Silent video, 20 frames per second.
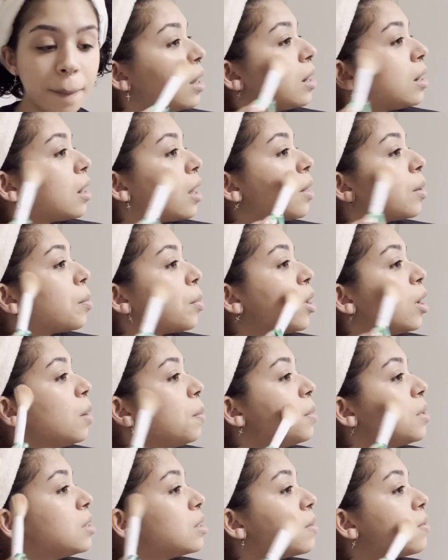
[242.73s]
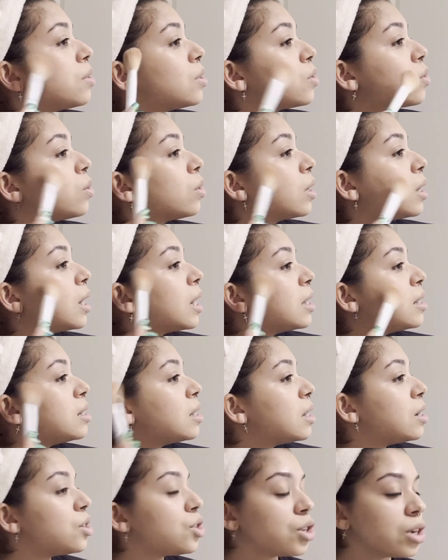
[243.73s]
Now, the purpose of this
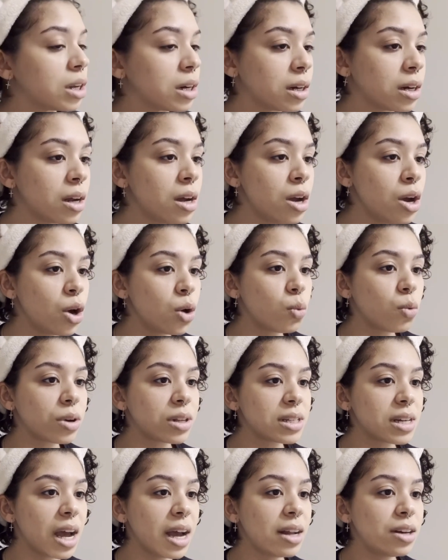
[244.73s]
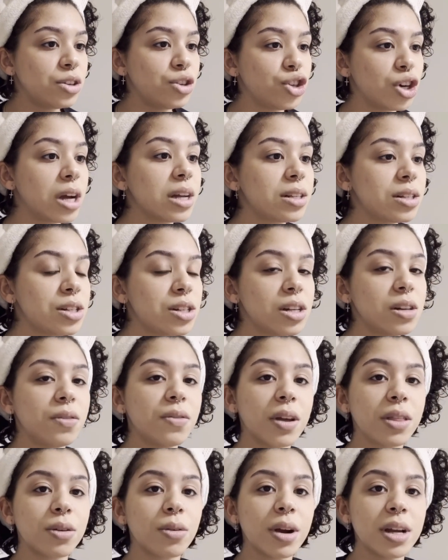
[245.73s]
organization was not just to
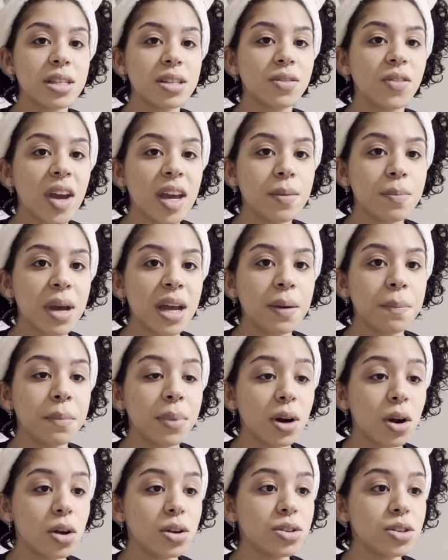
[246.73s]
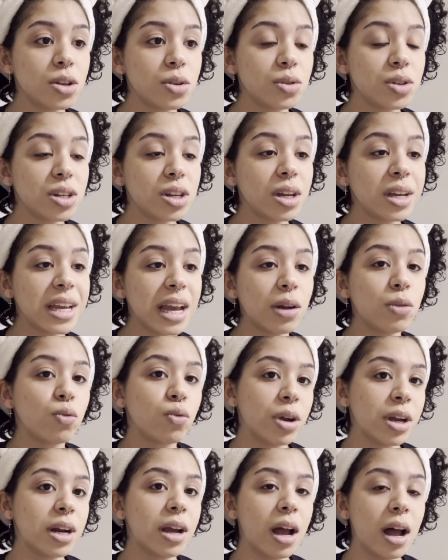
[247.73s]
defend the rights of gay men, but also to get
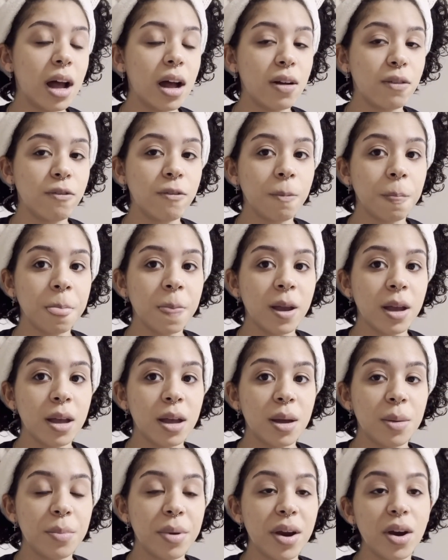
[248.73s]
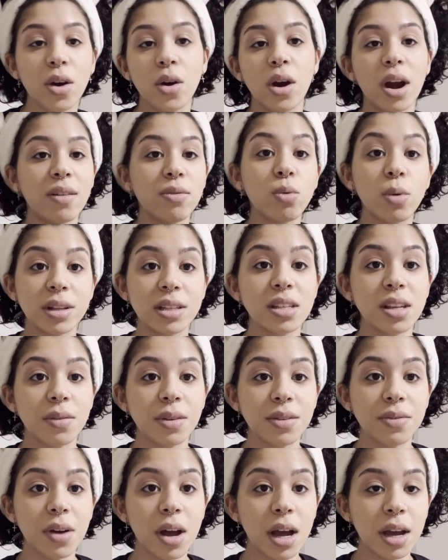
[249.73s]
rid of paragraph
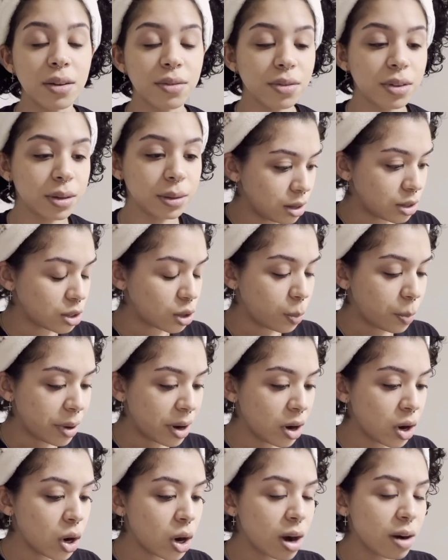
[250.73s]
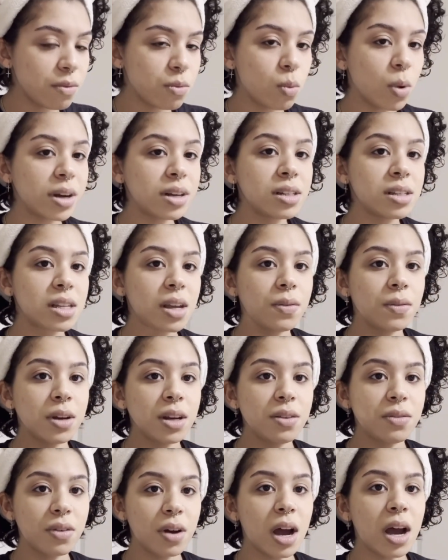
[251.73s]
175. So paragraph
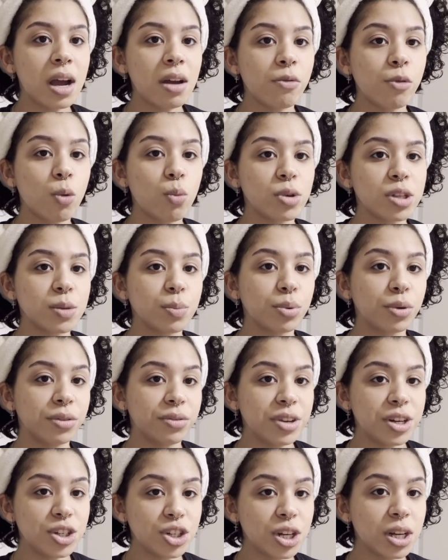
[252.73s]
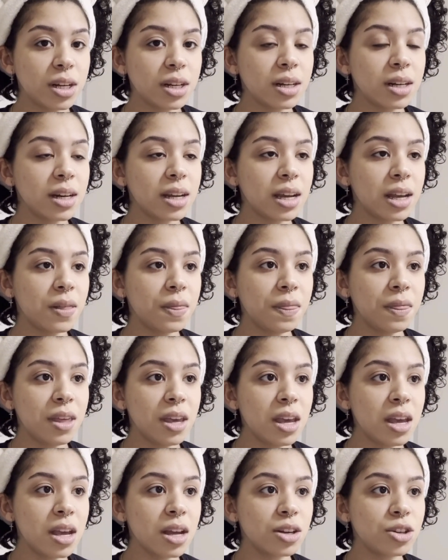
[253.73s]
175 was a provision in
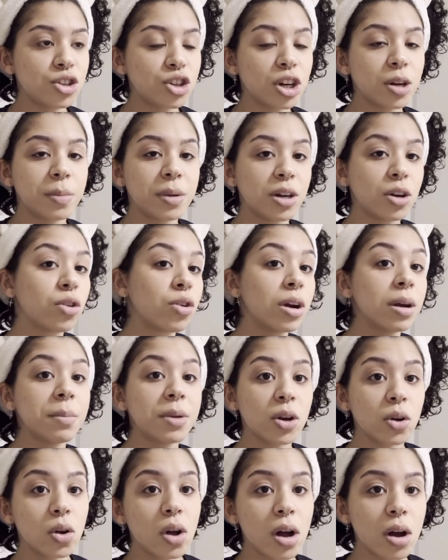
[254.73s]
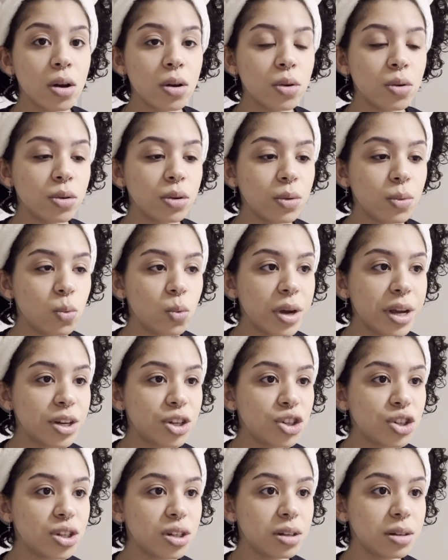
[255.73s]
the German criminal code
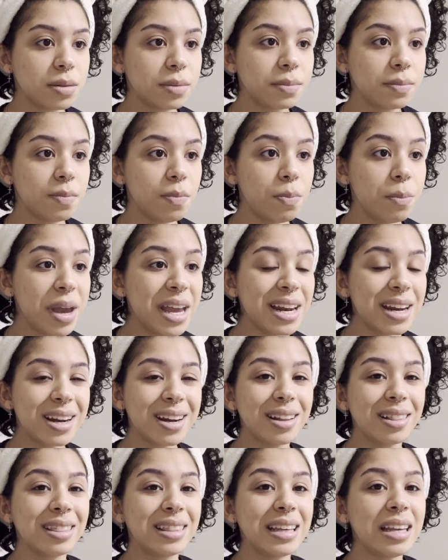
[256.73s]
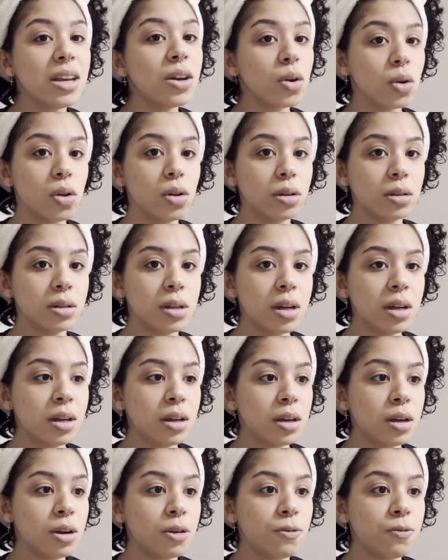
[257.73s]
which made it illegal
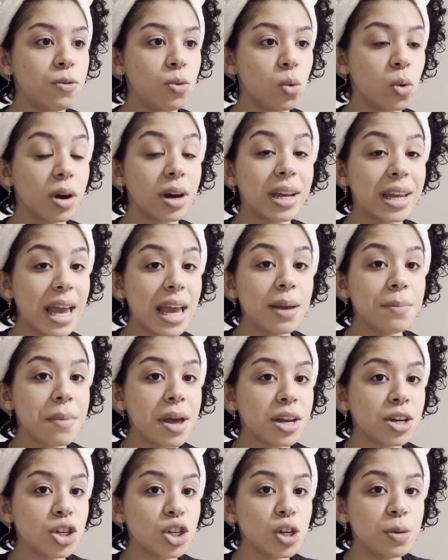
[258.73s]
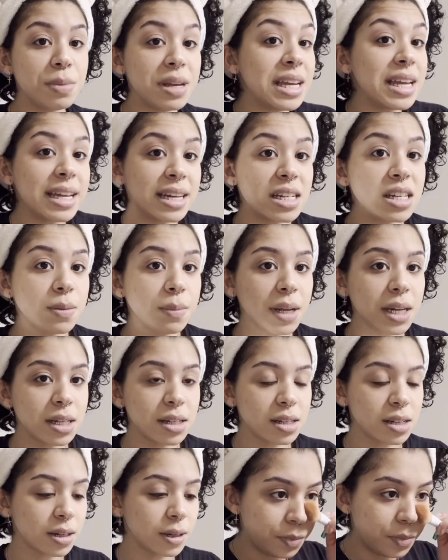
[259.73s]
for gay men to be
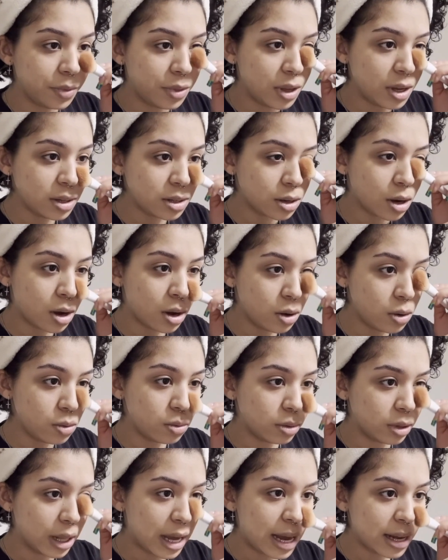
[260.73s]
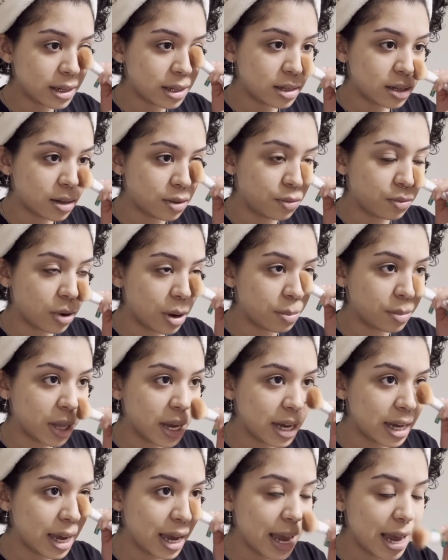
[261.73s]
intimate. This code lasted from
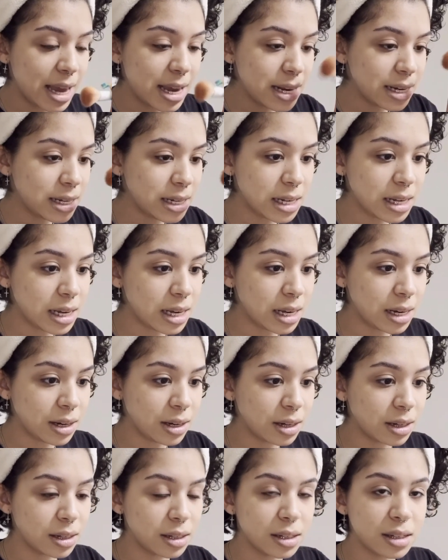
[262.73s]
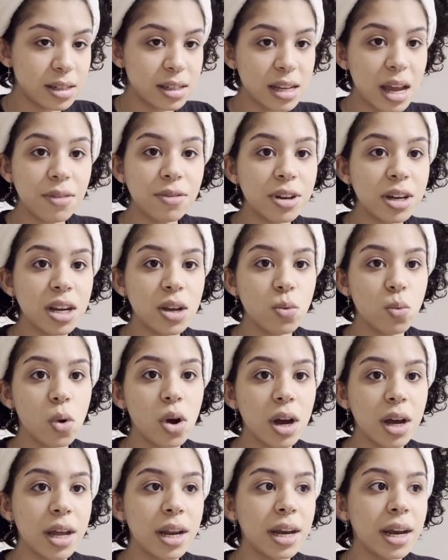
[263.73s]
like
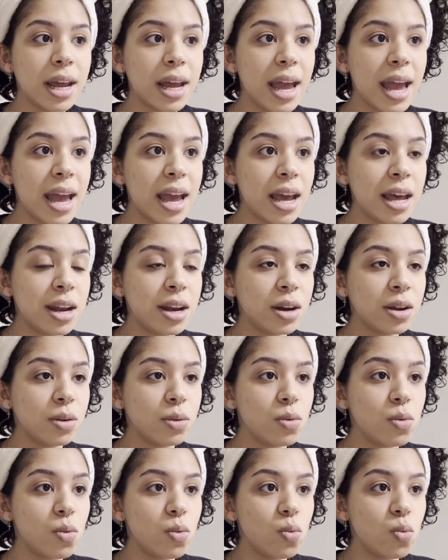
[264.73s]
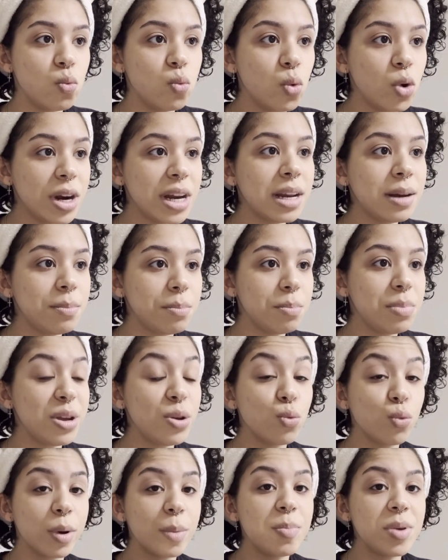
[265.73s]
1871 and wouldn't be
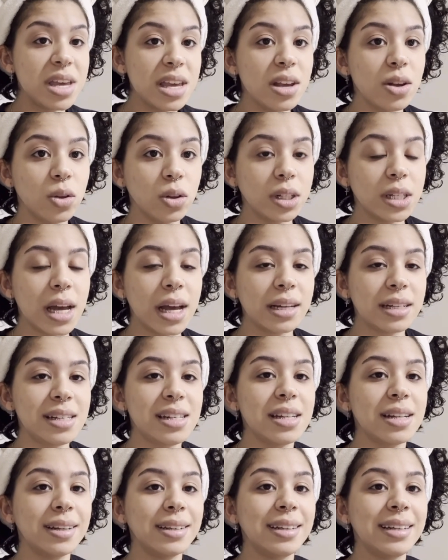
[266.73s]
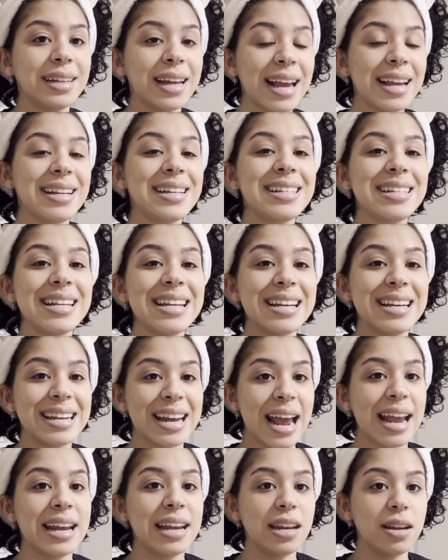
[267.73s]
repealed until
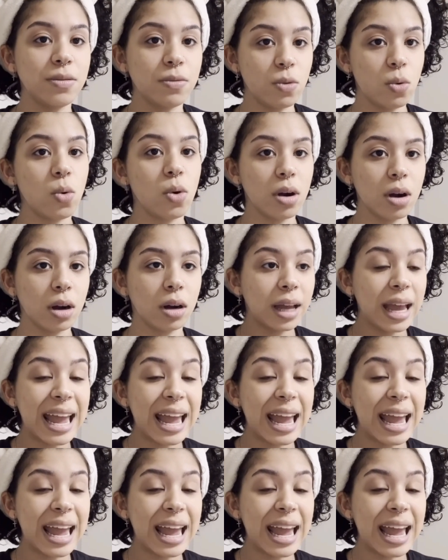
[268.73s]
1994.